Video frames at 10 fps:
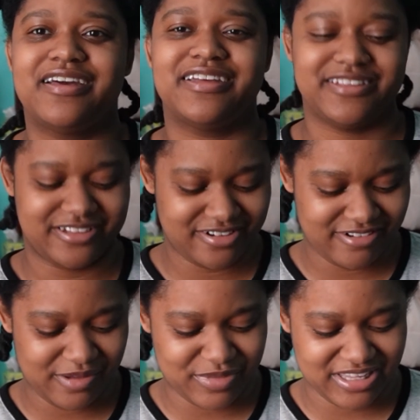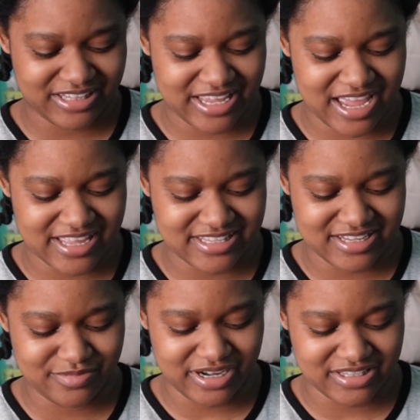you know what I mean? I
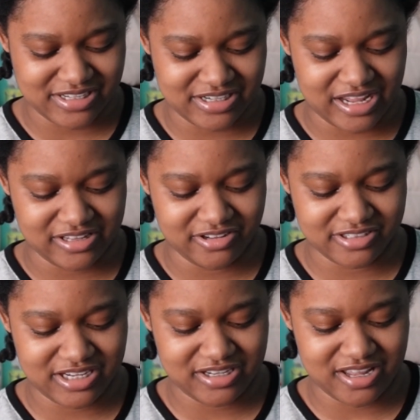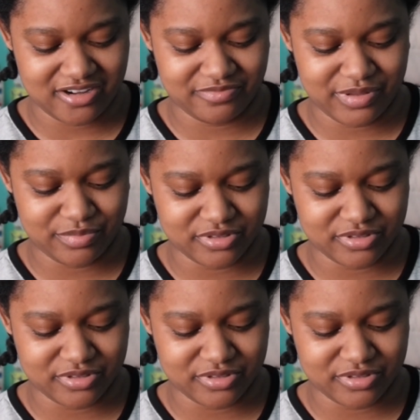did, but I didn't. I looked at a lot of people